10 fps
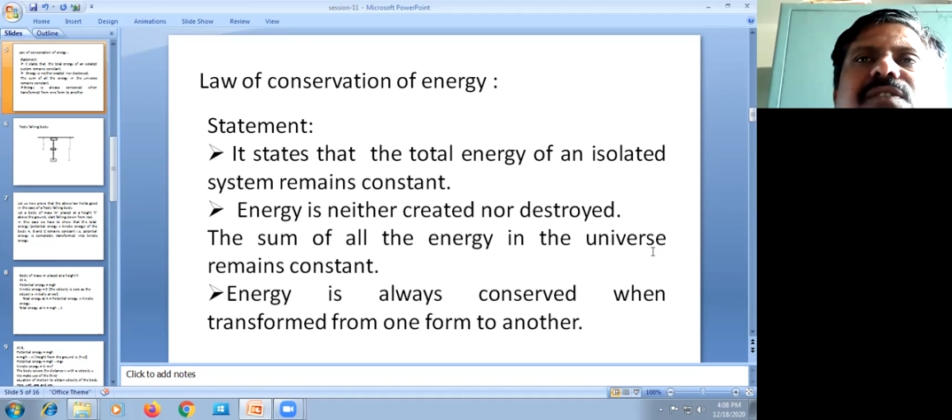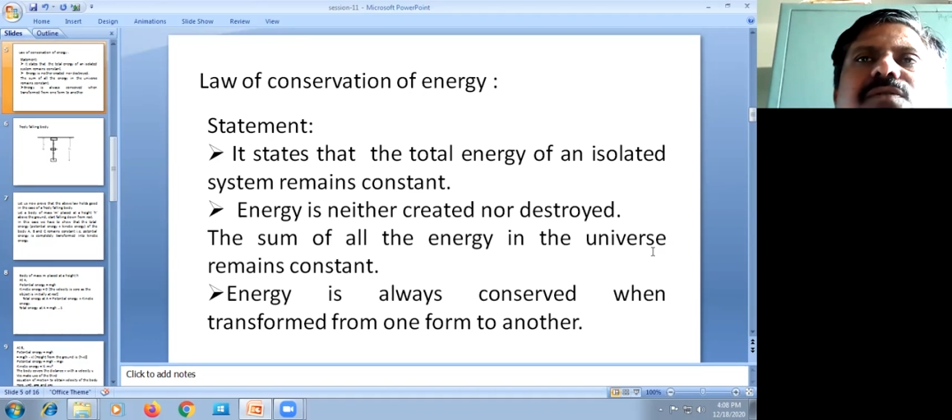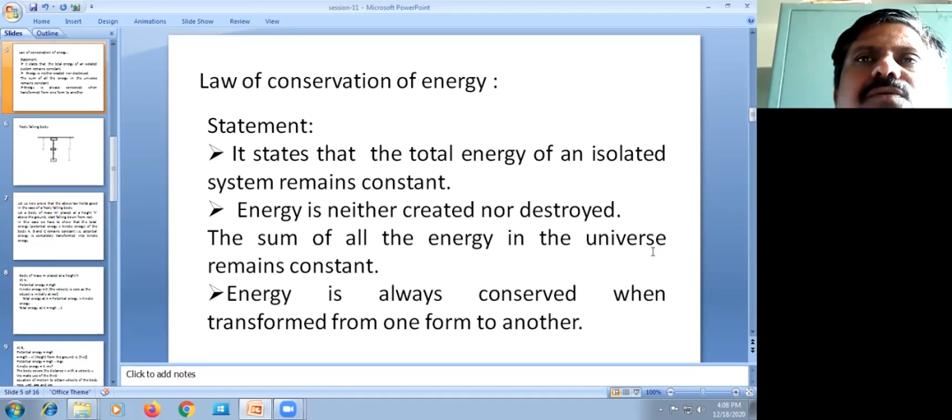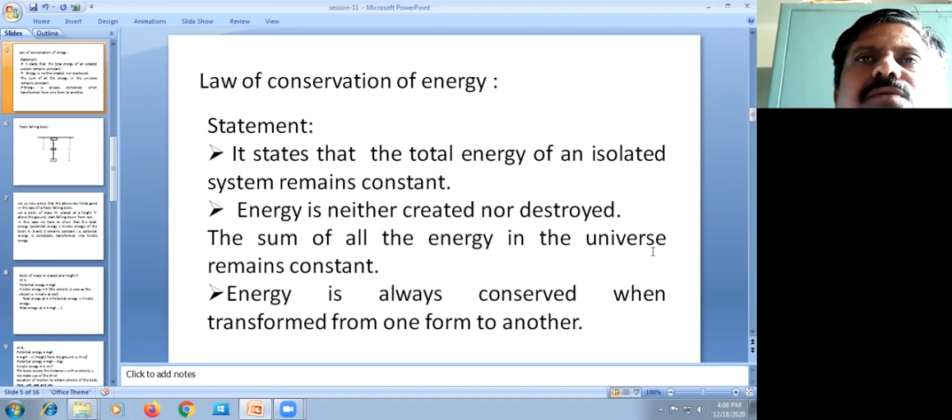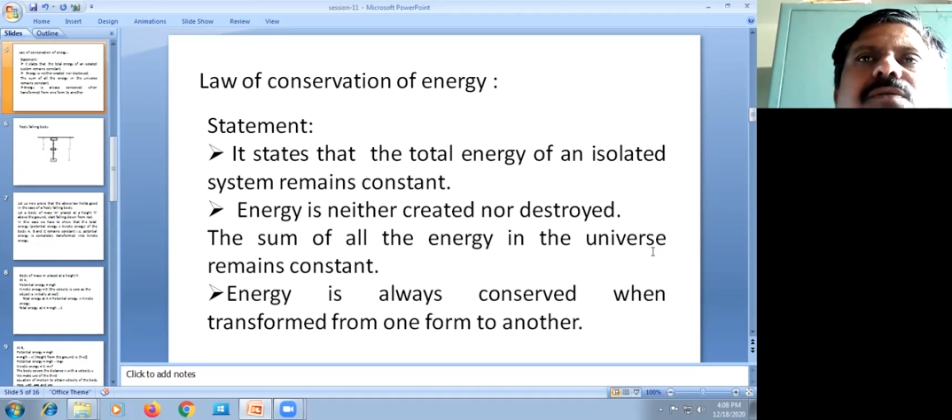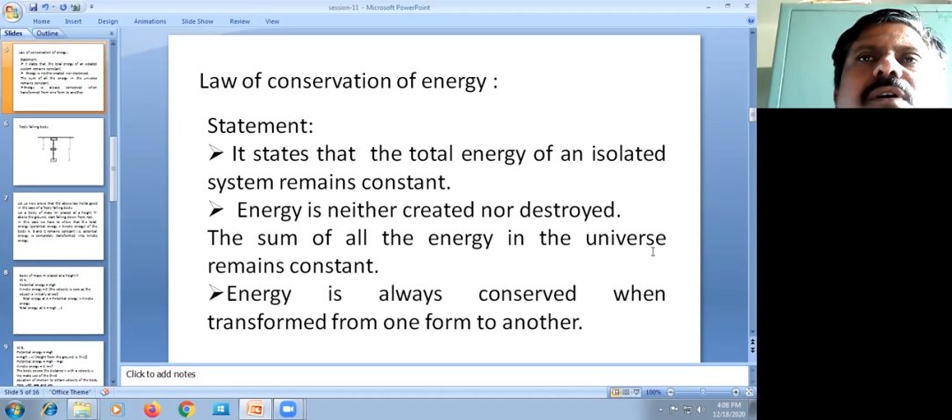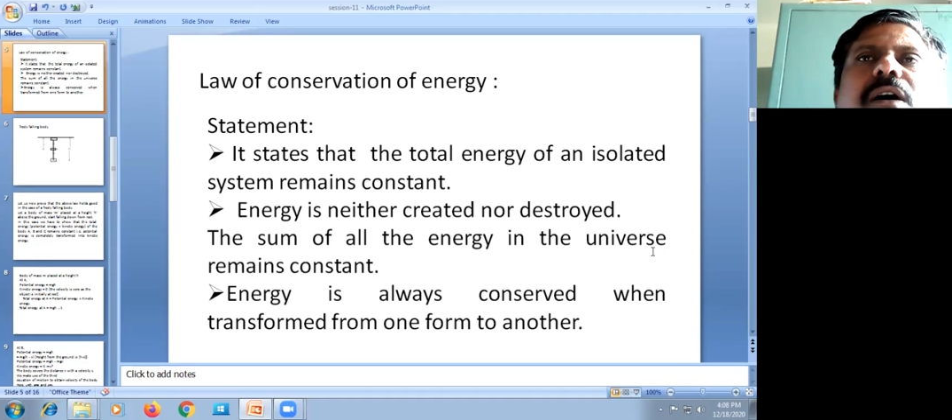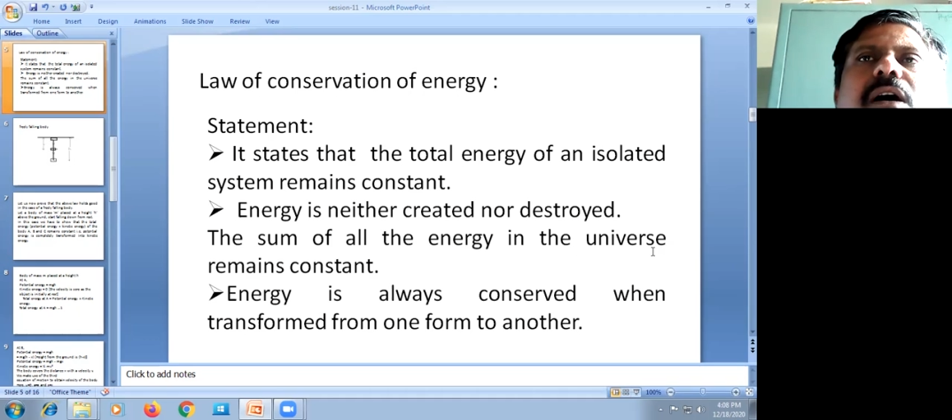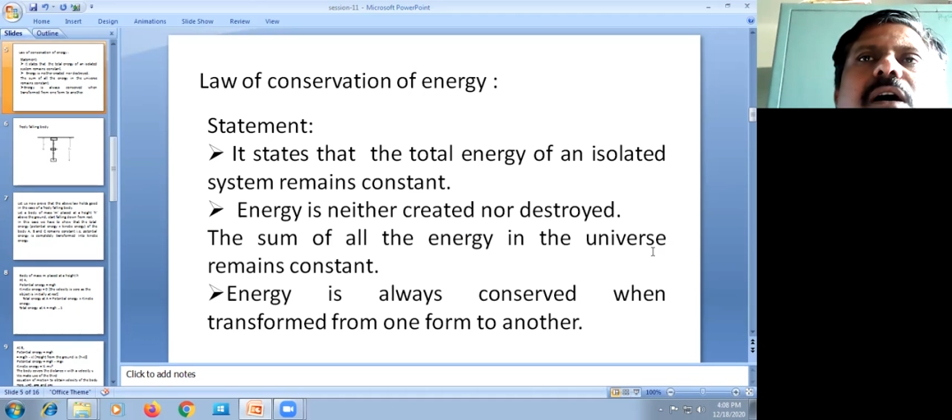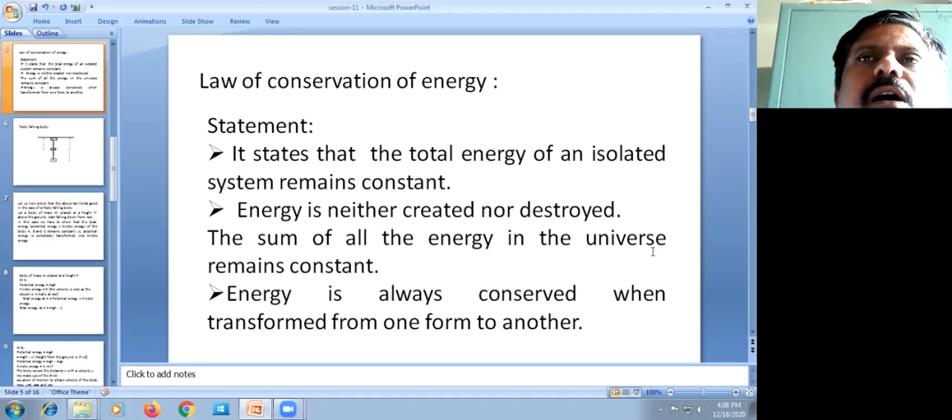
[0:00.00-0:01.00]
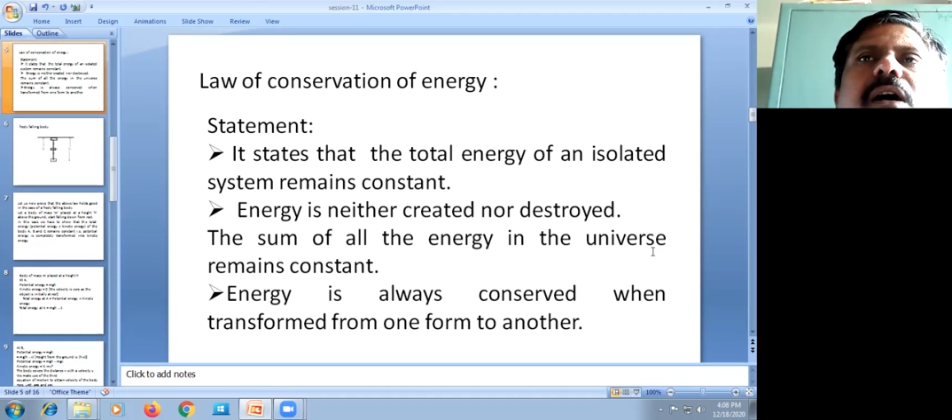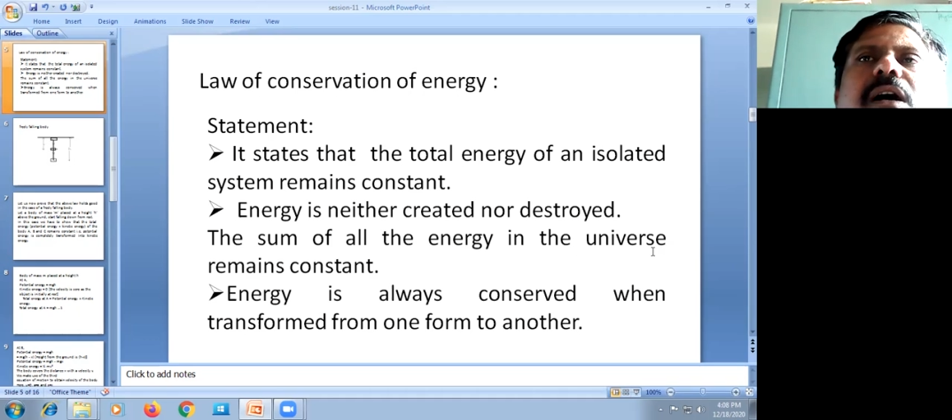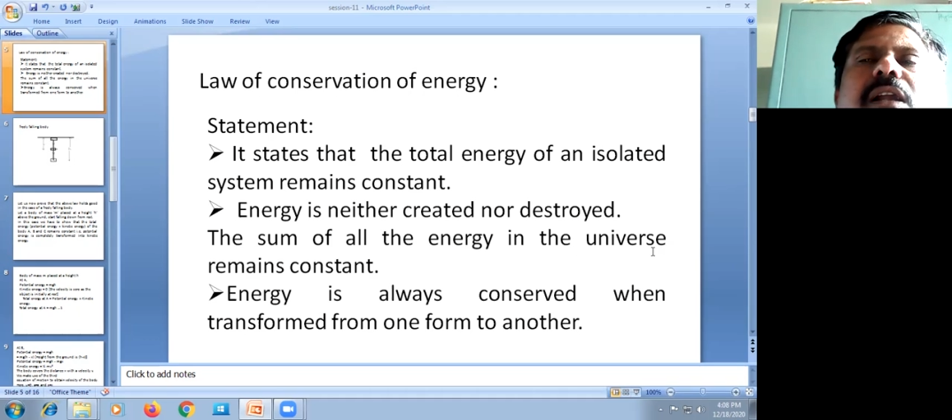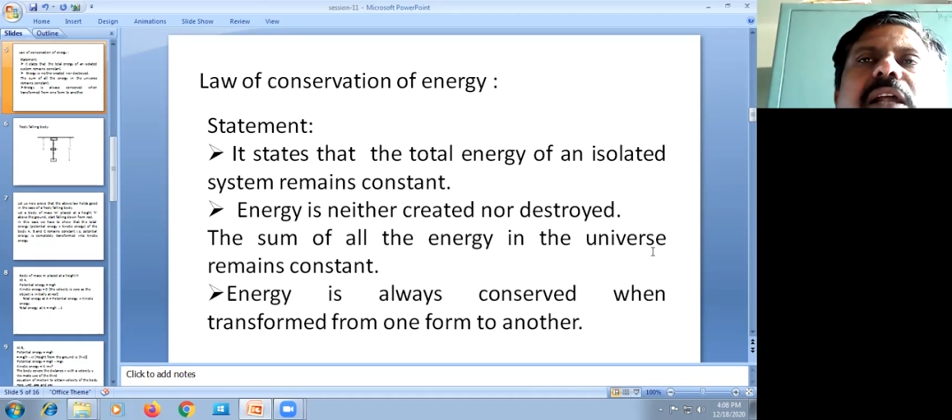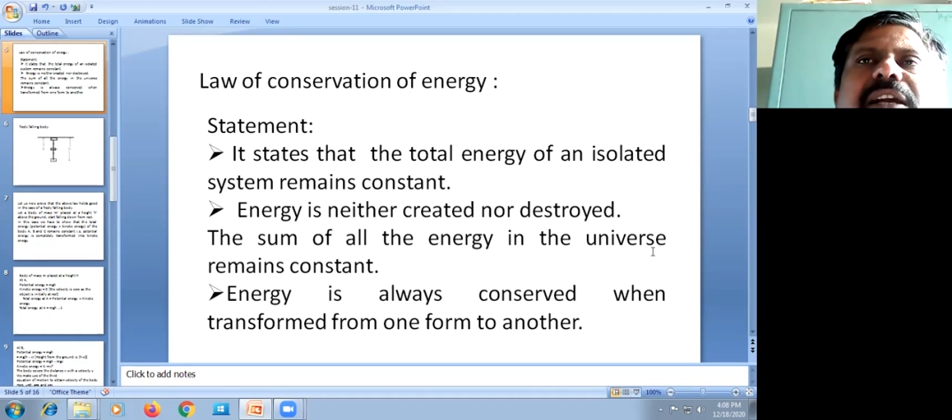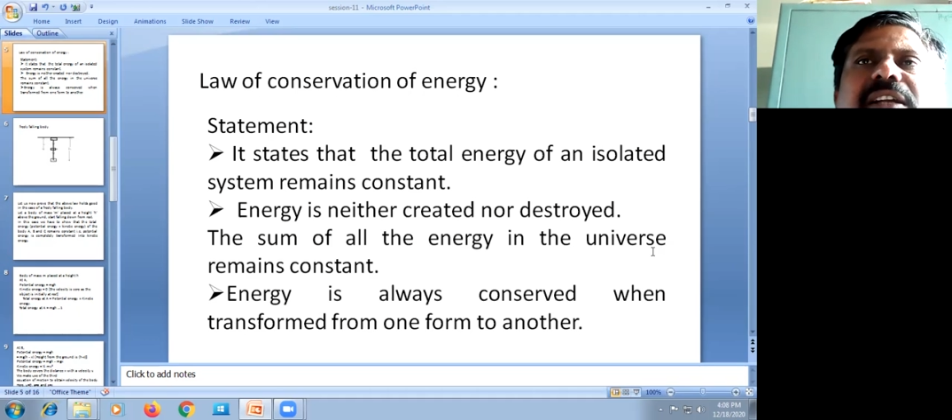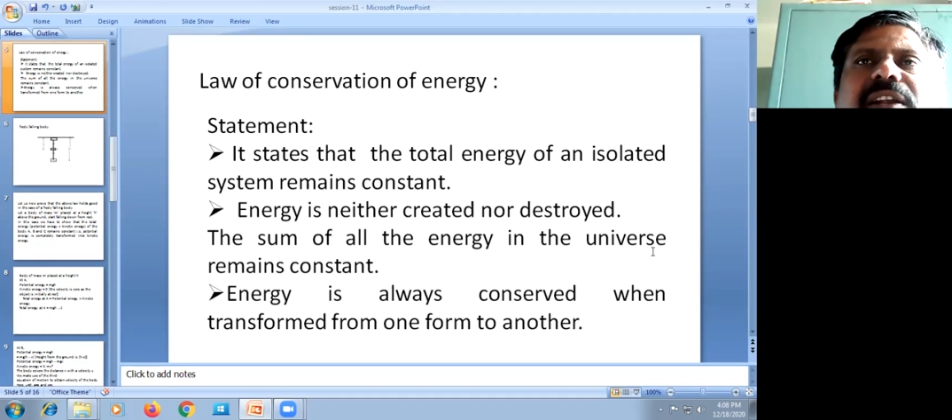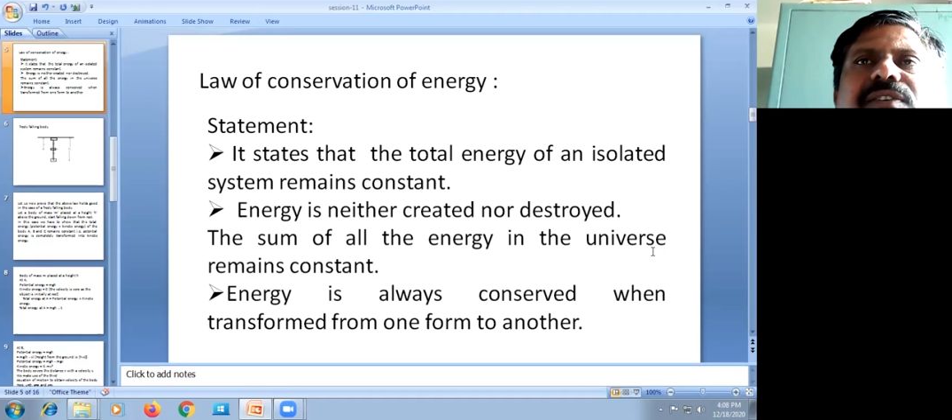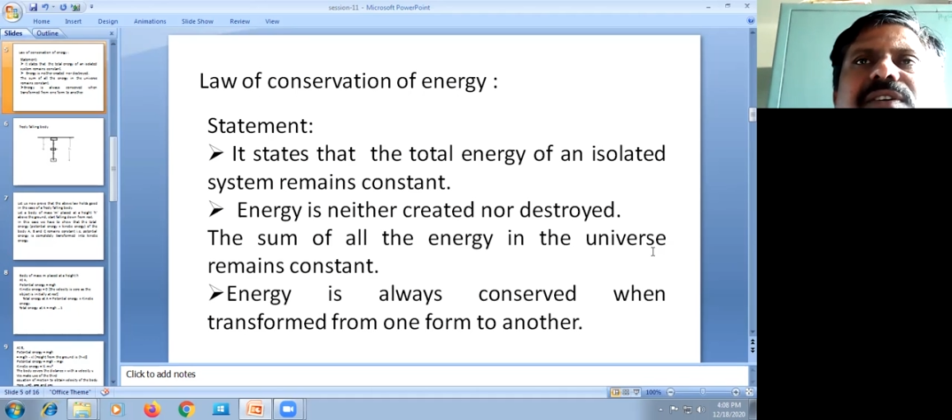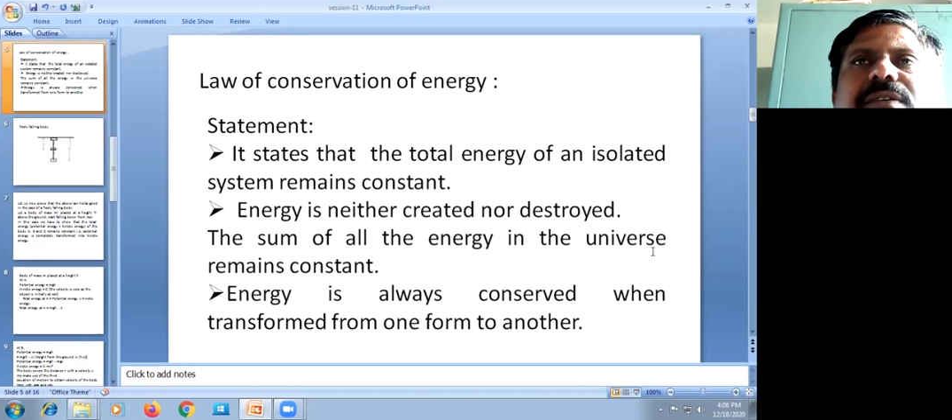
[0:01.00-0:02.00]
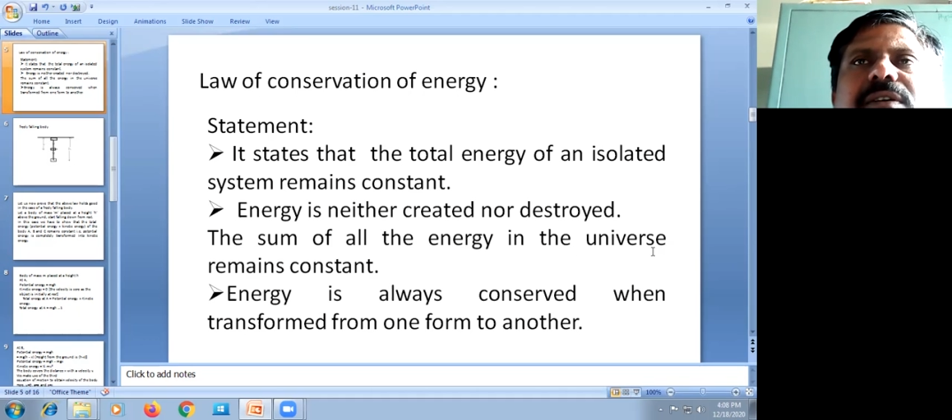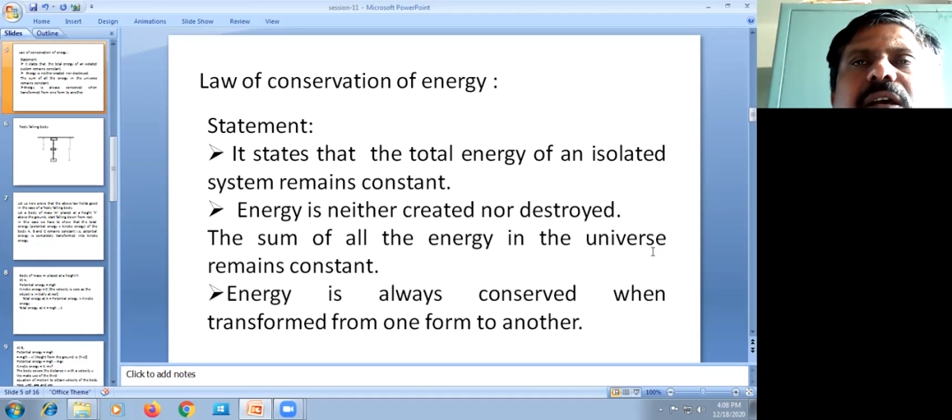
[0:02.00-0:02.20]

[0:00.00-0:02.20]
into light energy,